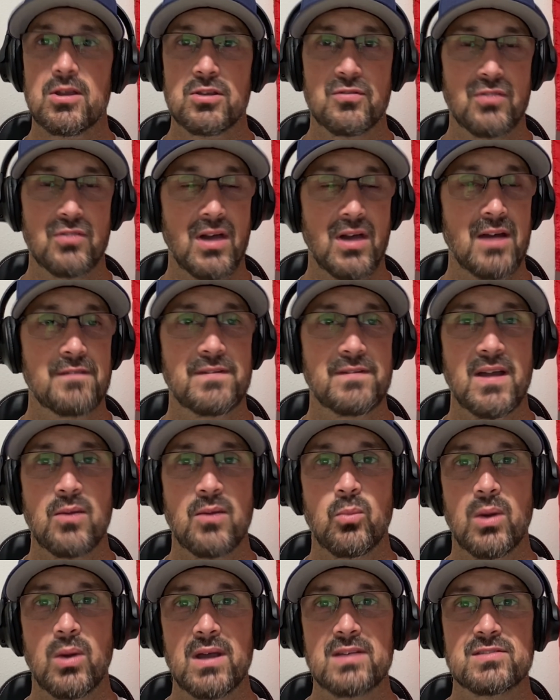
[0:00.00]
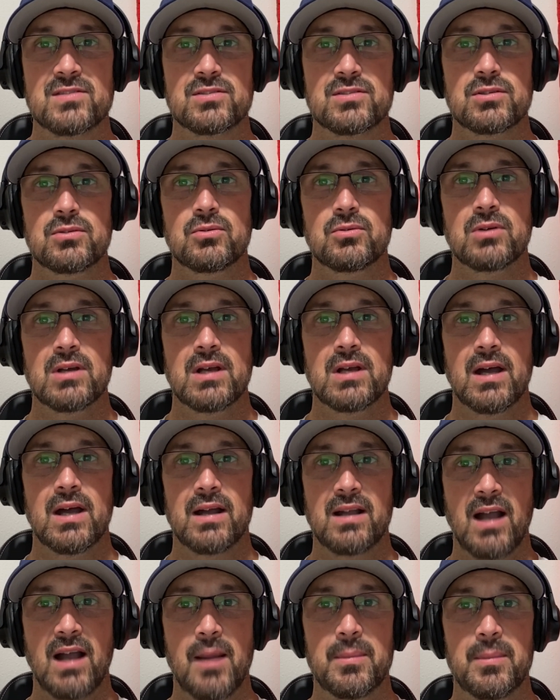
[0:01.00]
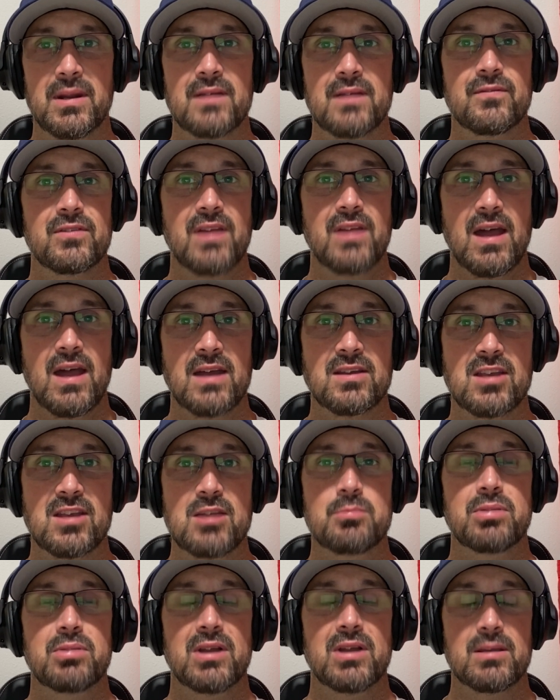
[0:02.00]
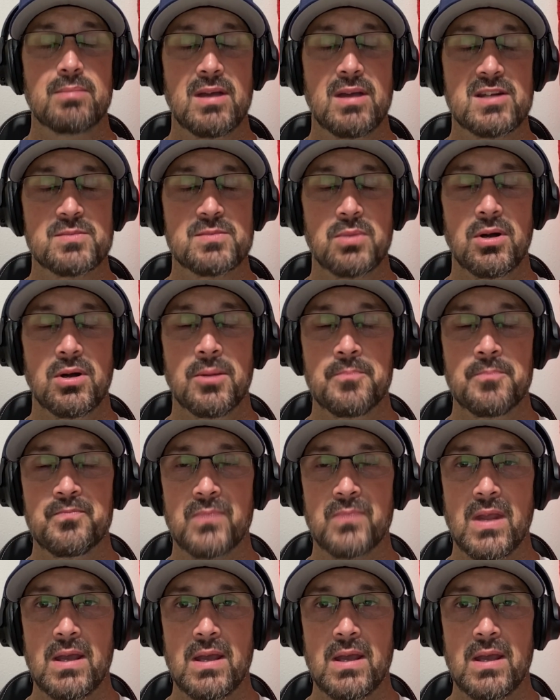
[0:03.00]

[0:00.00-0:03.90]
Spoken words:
You've got to find ways to accommodate for that and keep playing baseball.